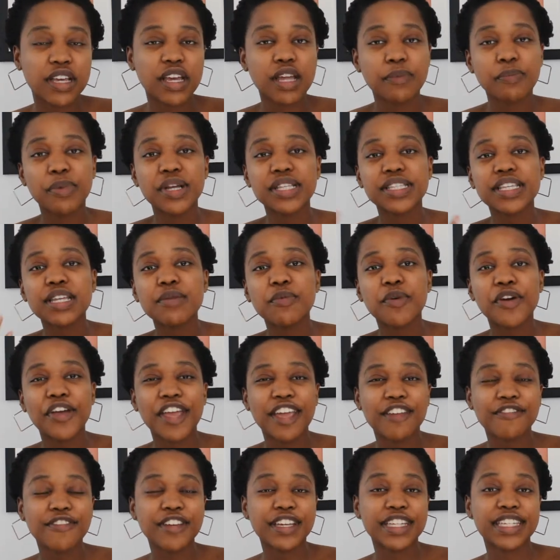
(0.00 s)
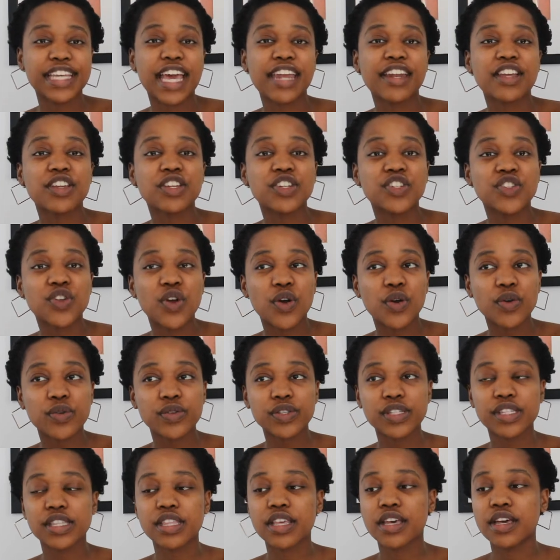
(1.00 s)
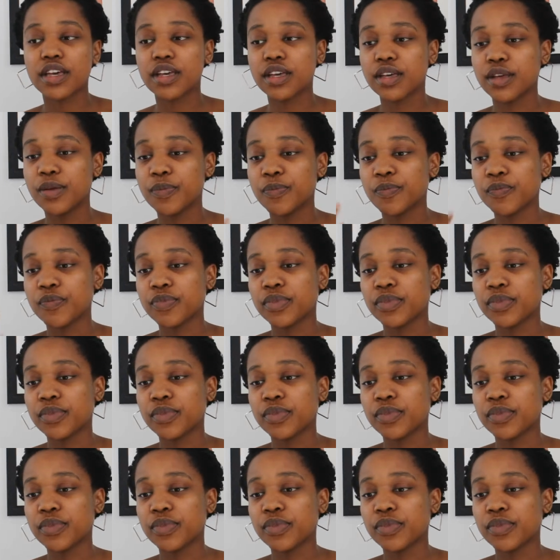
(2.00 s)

It puts in more effort and it shows the